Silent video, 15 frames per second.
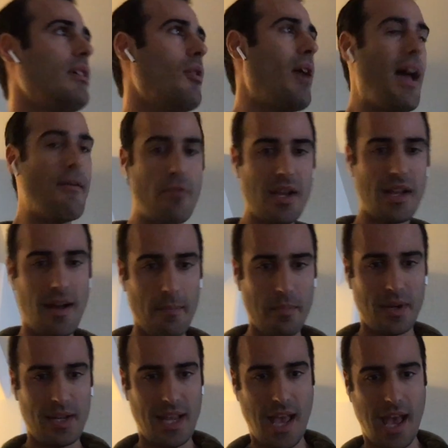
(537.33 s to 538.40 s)
Every
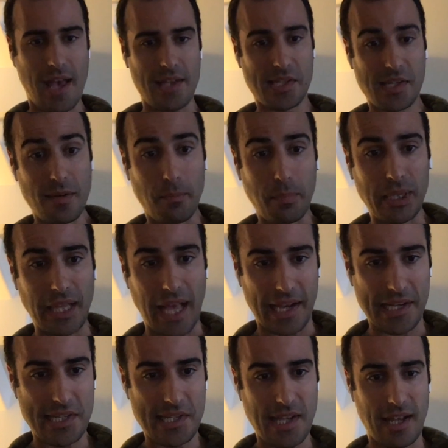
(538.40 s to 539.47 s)
company has
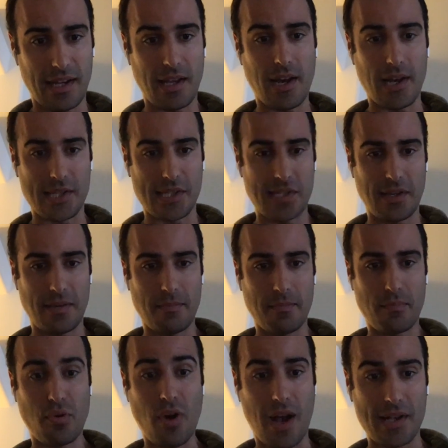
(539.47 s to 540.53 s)
complex and
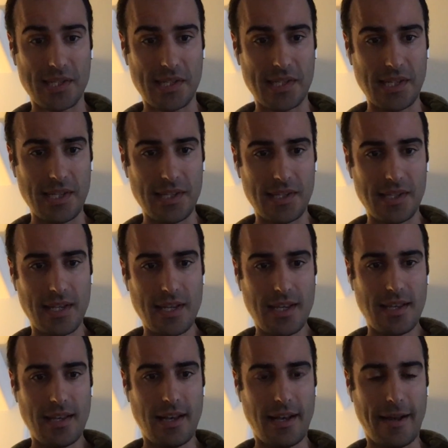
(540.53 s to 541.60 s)
custom processes,
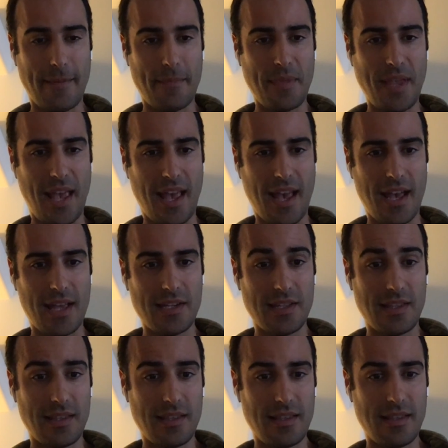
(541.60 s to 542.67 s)
and
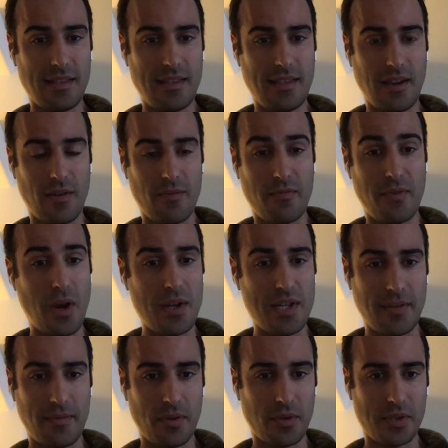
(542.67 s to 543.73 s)
they're very
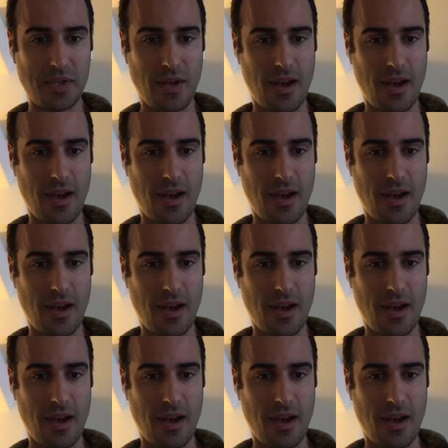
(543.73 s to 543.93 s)
difficult to